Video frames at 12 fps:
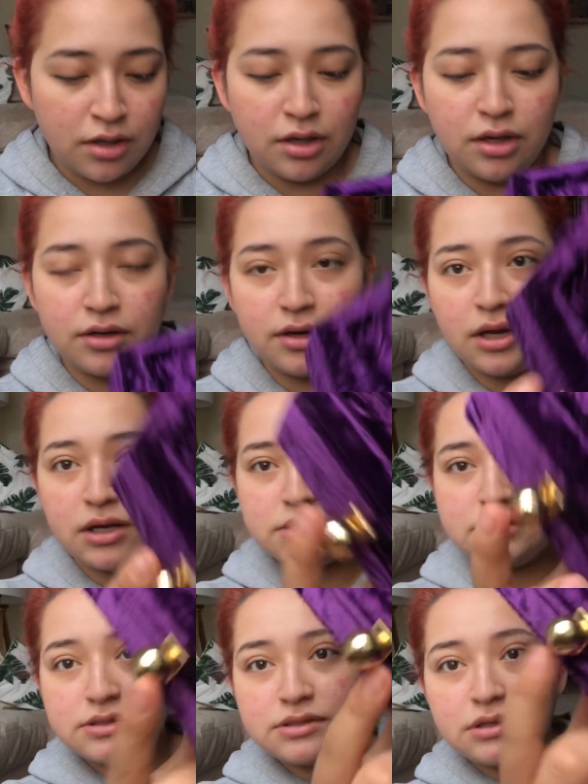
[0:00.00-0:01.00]
And it has
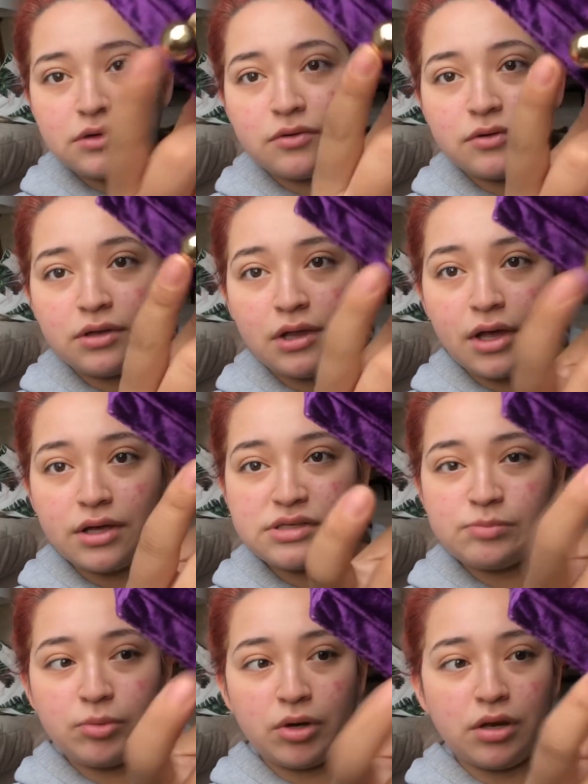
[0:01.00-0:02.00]
this little
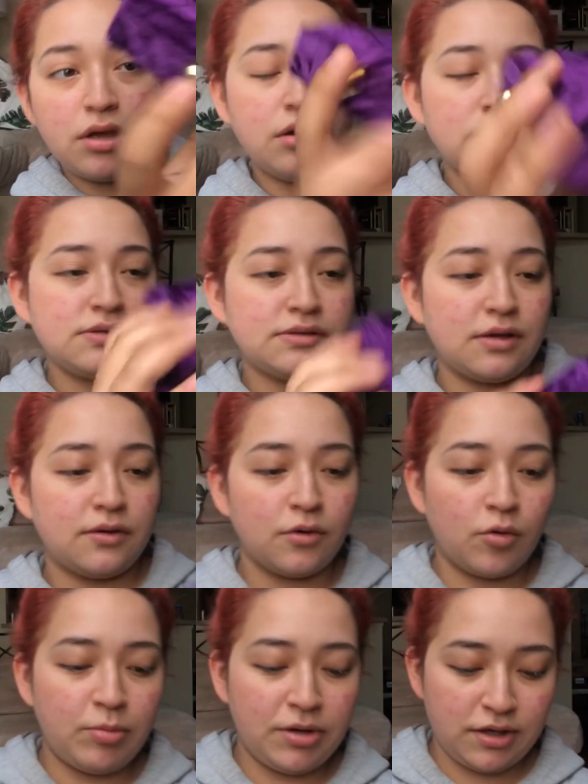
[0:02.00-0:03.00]
clasp right here. This is how you
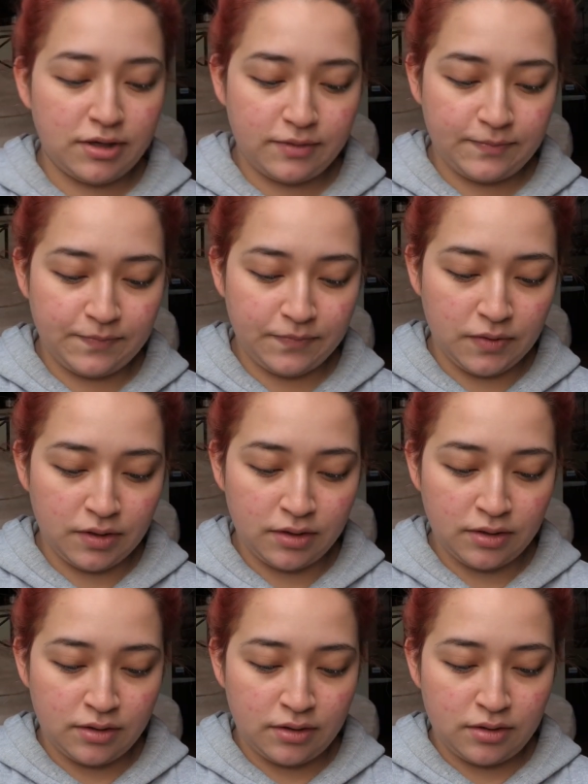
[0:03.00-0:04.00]
open it.
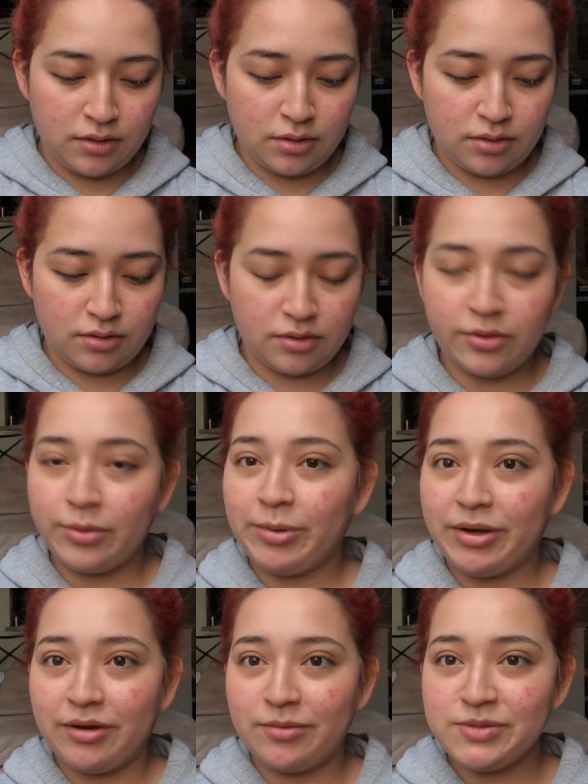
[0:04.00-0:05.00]
Oh my
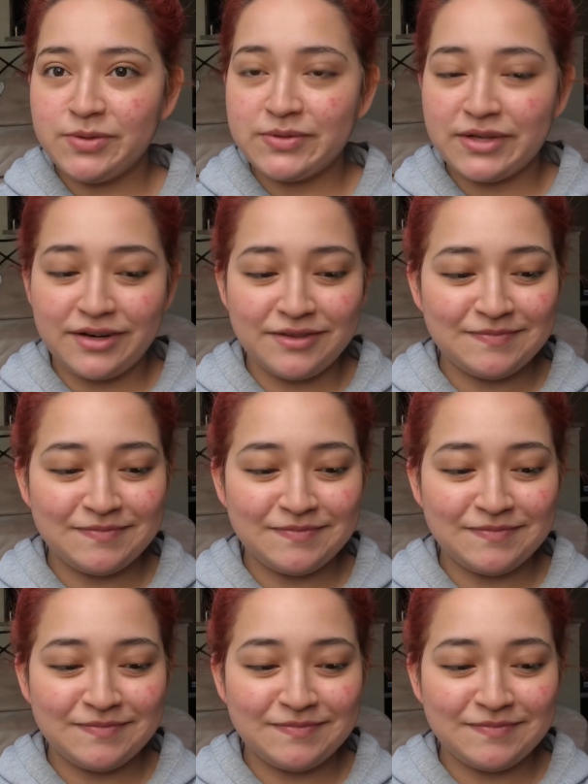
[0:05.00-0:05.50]
god, I'm so scared.